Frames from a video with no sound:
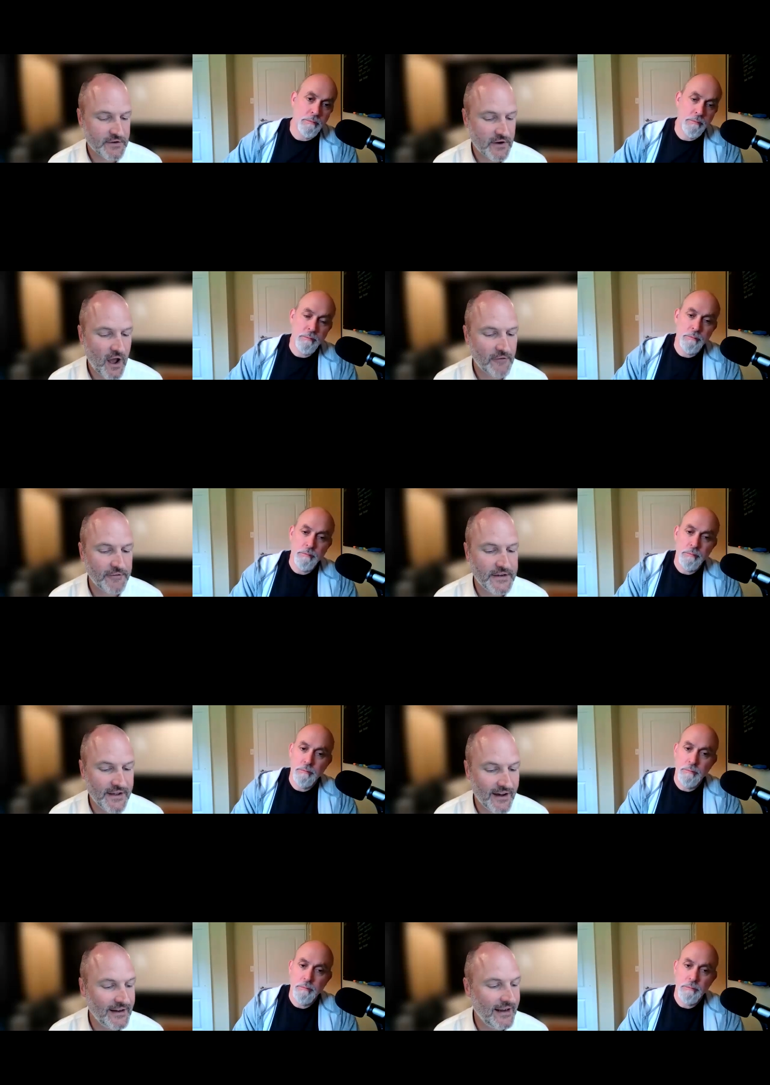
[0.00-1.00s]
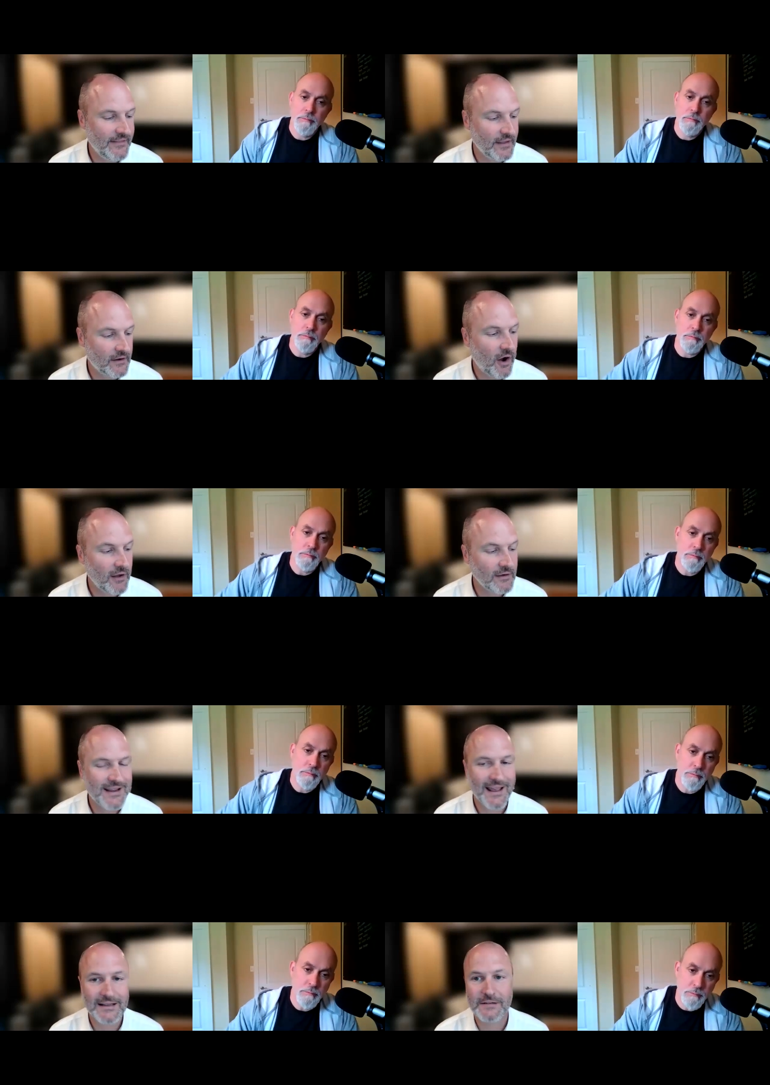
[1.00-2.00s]
Speaker 1: are not often done in the
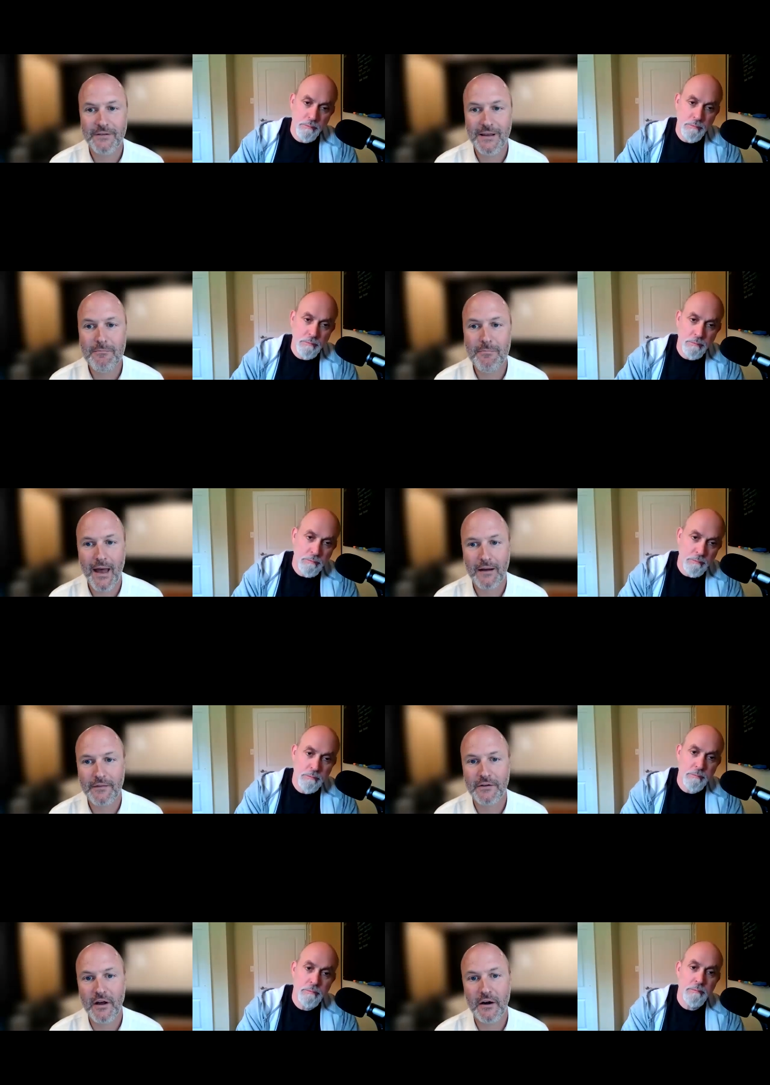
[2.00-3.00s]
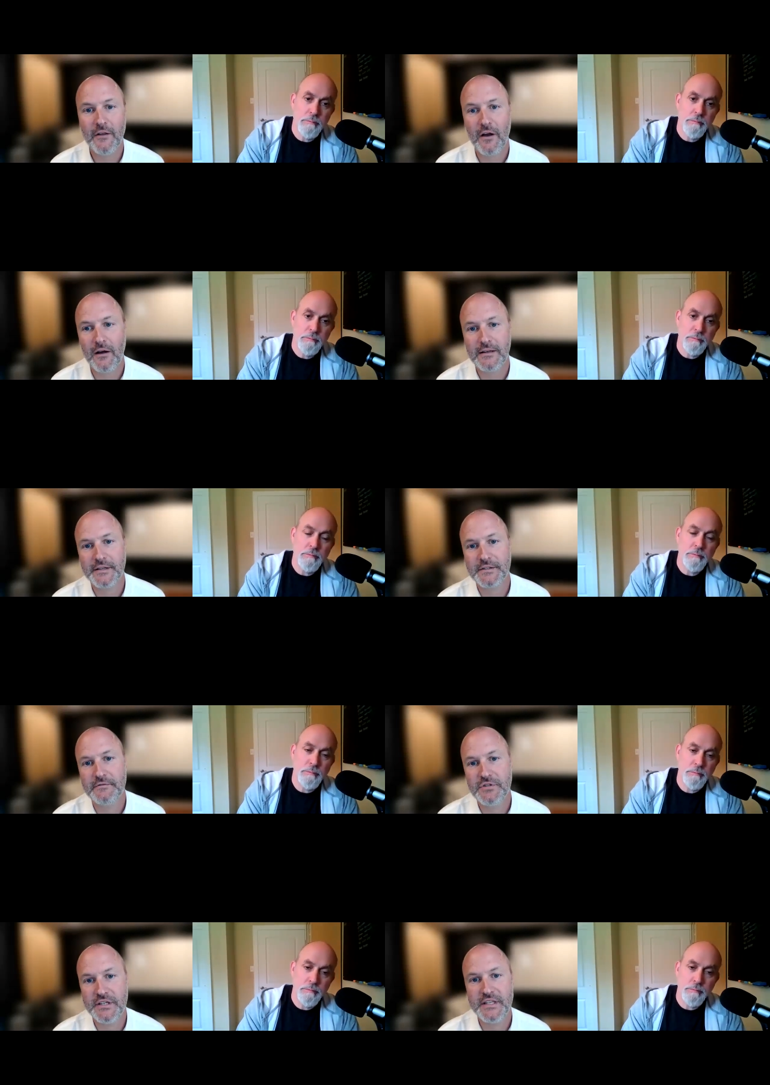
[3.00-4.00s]
context of impact. They're done in the context
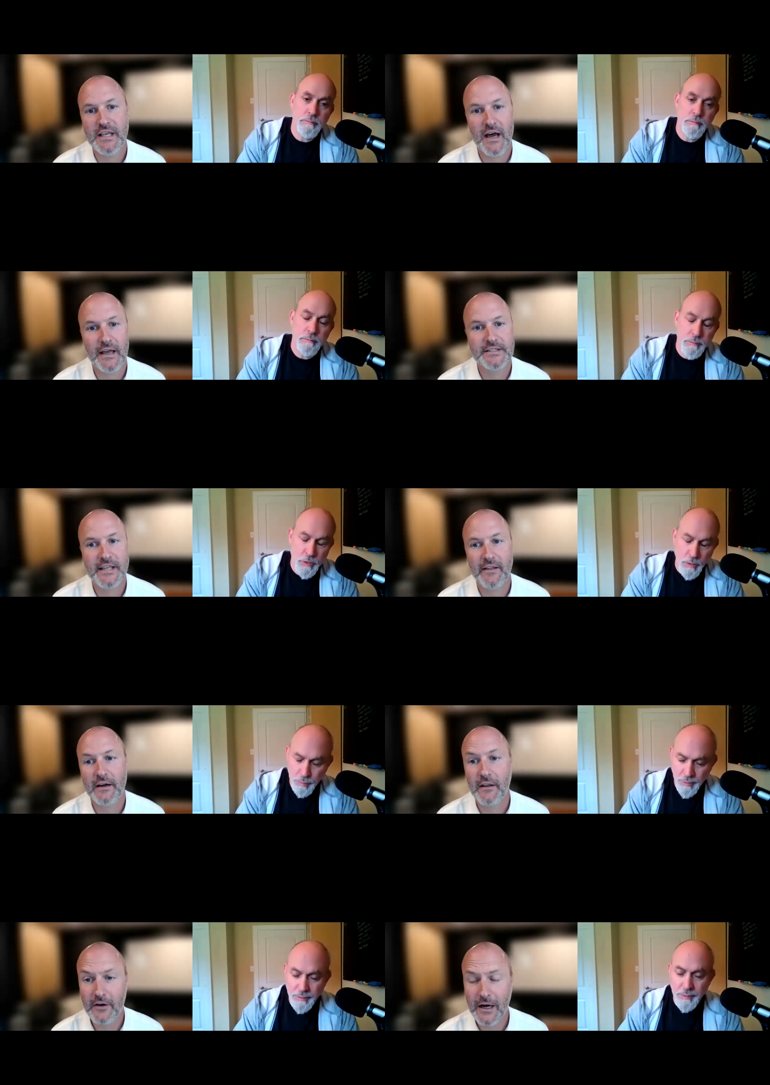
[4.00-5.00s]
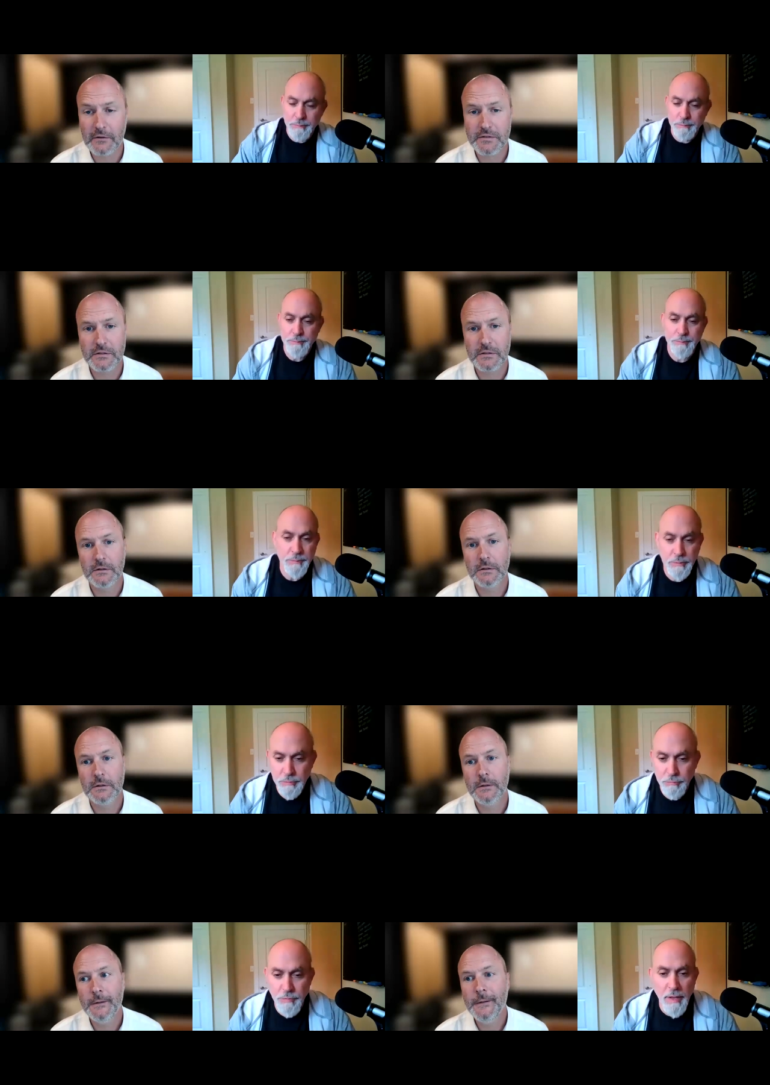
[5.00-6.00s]
of GCI and selling another with house.
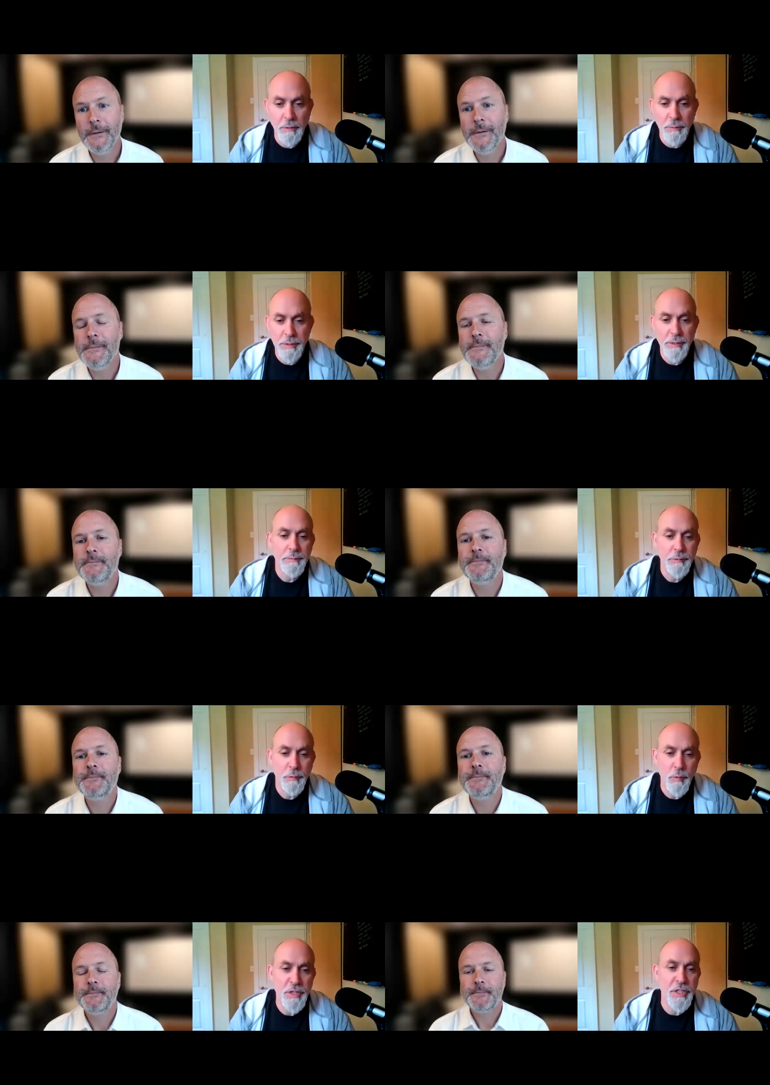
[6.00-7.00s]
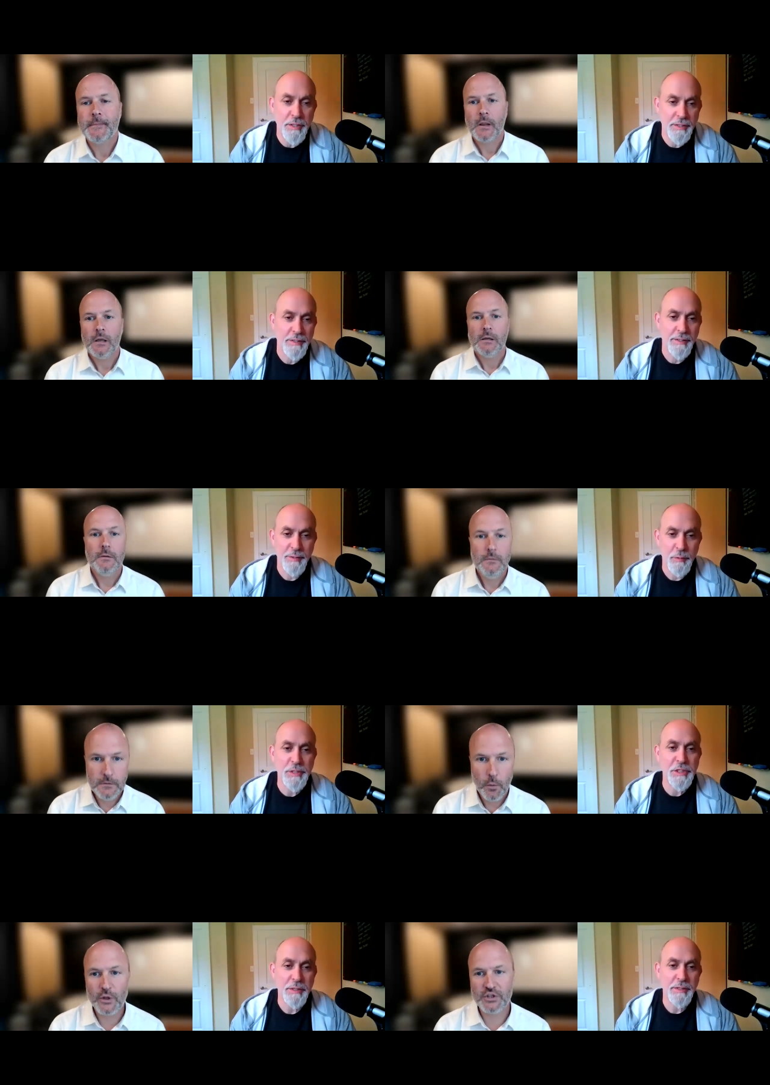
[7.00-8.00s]
Speaker 2: Following you, with you,
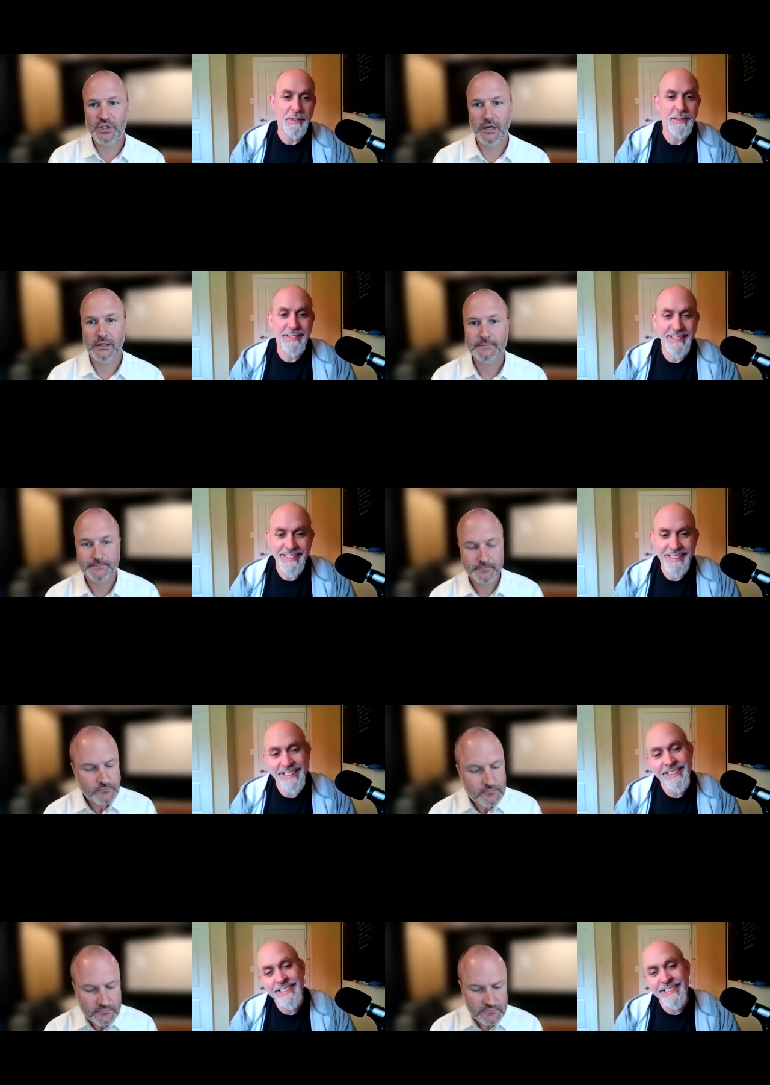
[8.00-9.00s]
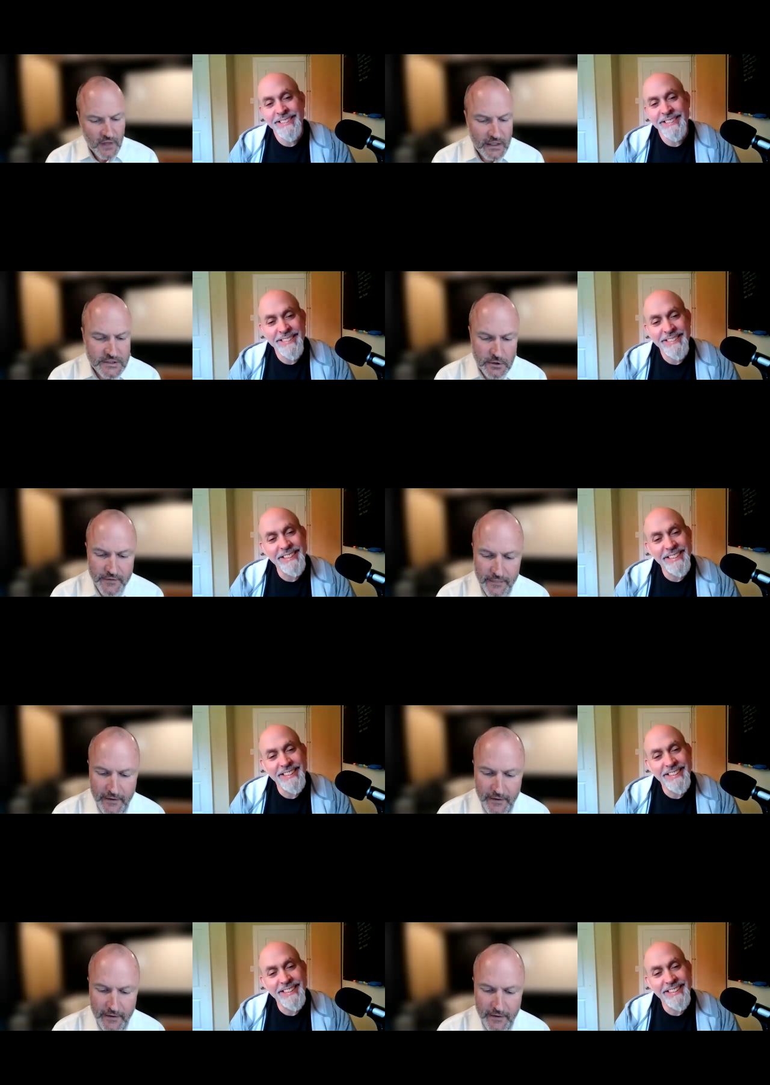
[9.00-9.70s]
Speaker 1: with you. With you. And so then